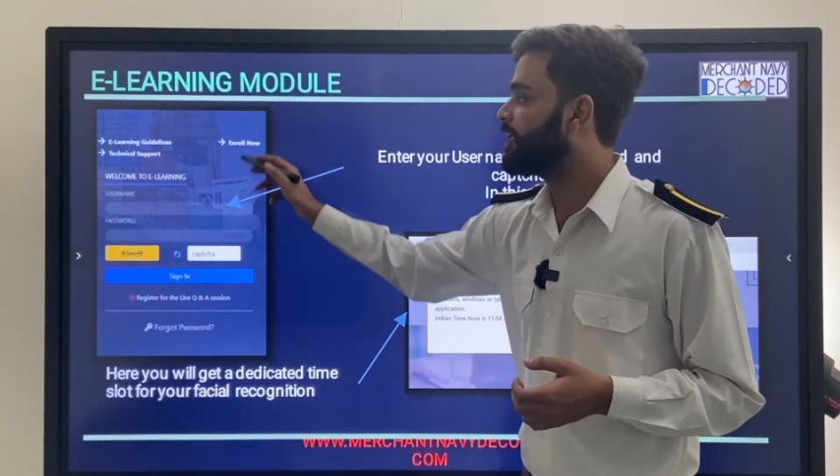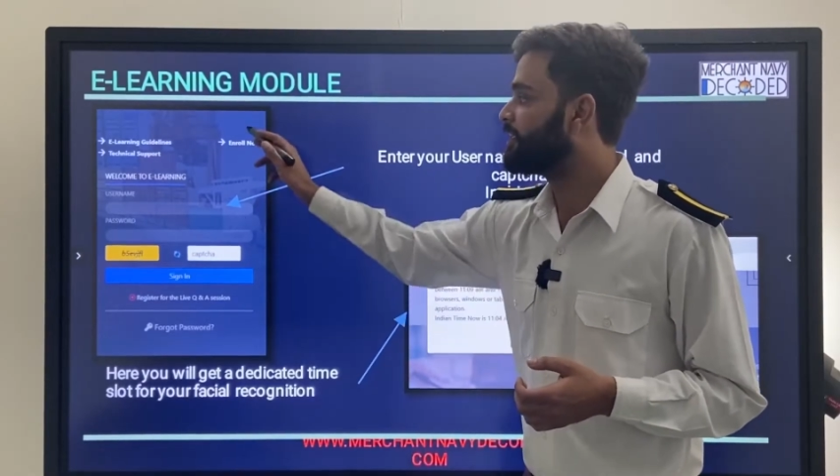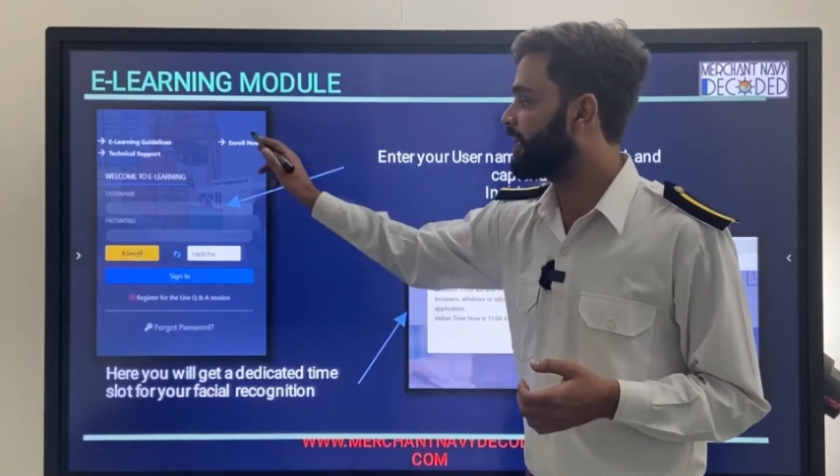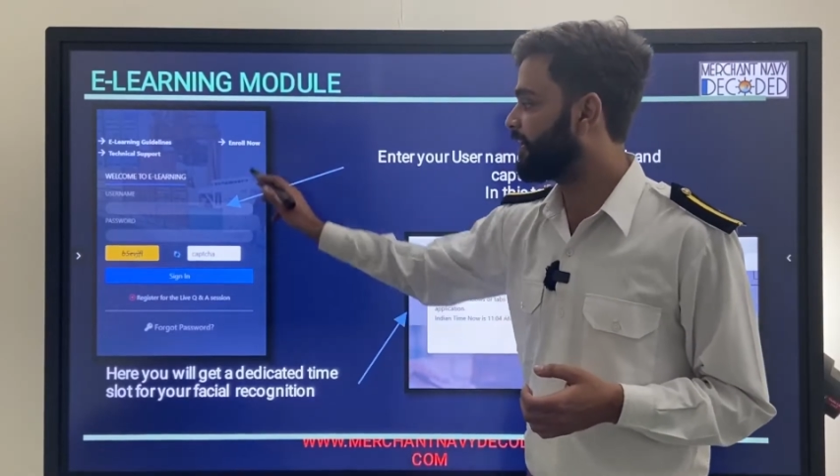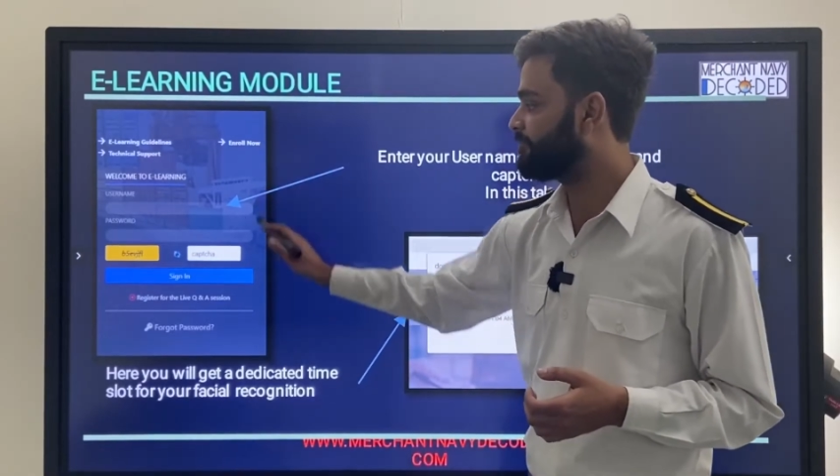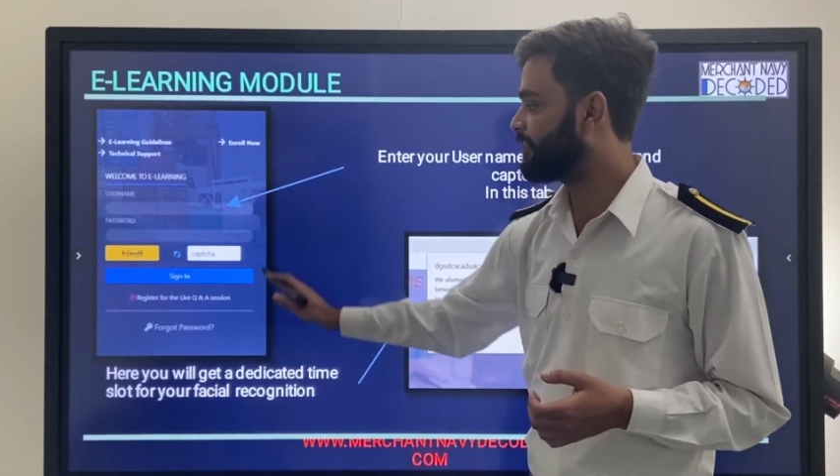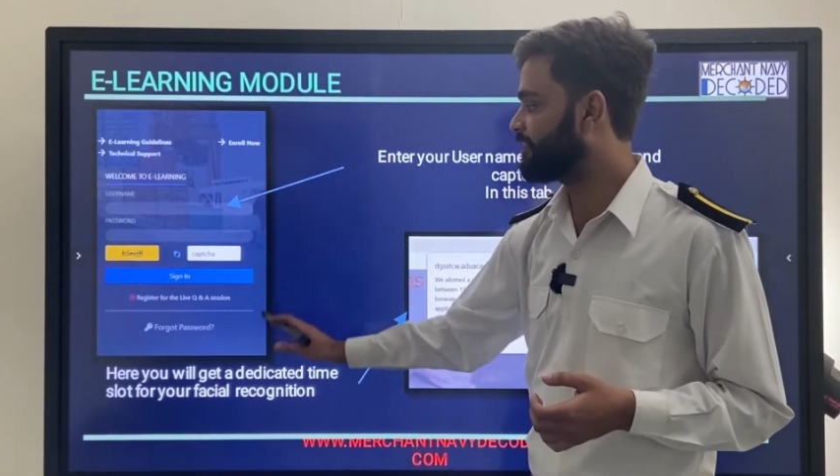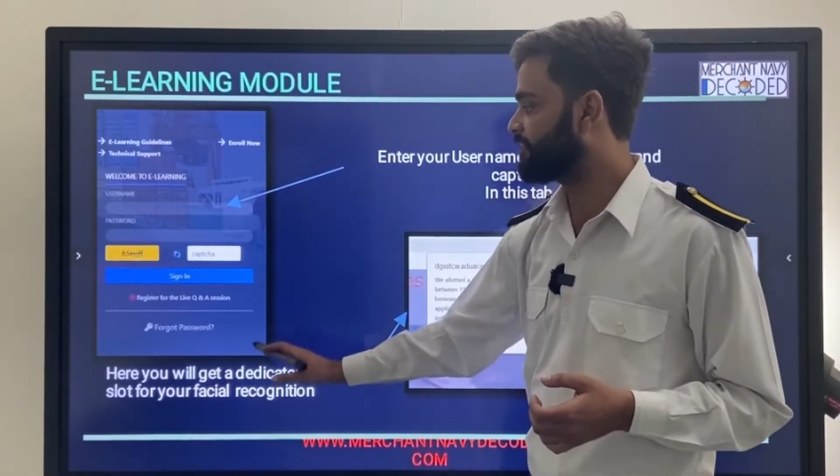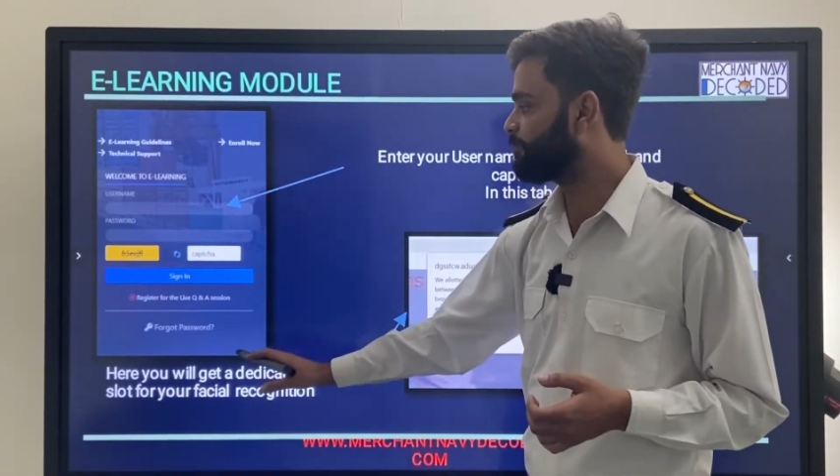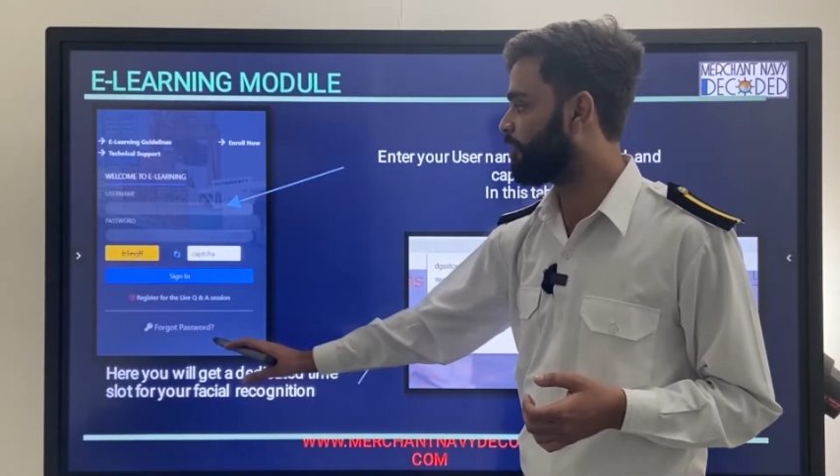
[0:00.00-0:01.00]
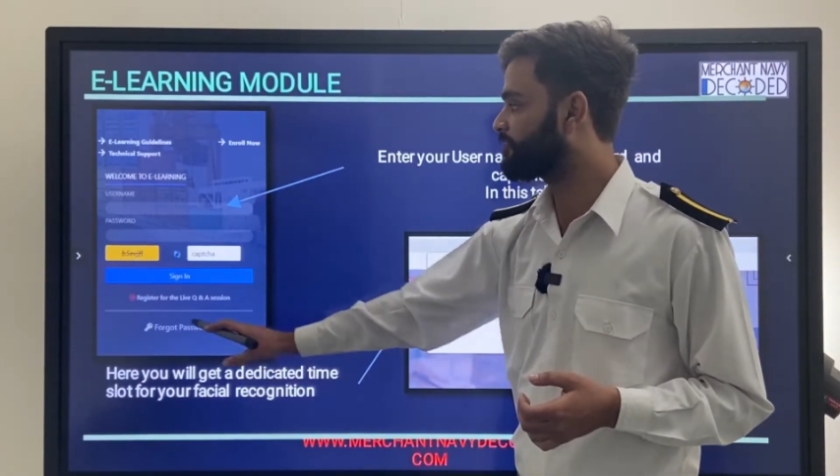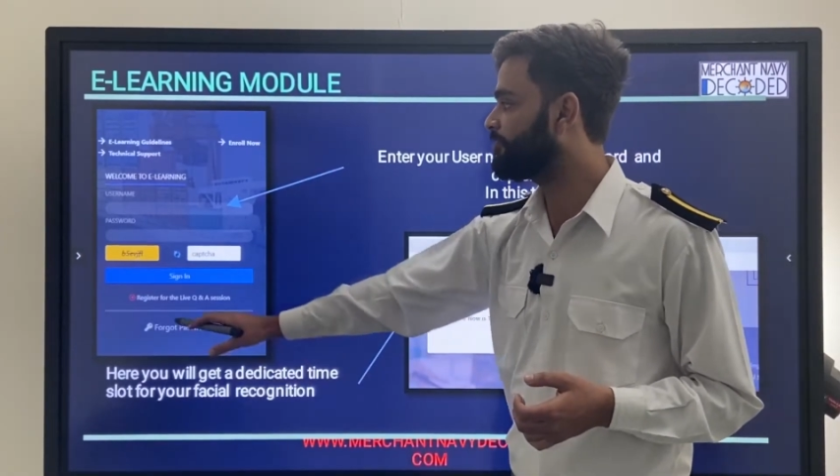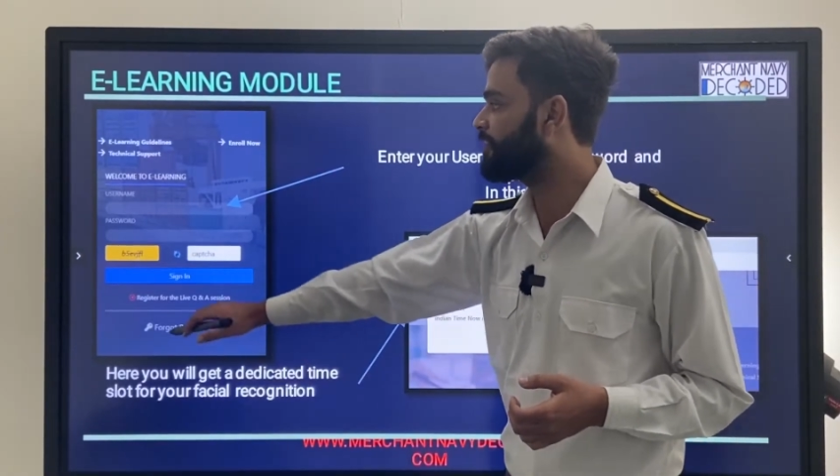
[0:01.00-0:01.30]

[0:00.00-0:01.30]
Then after this box will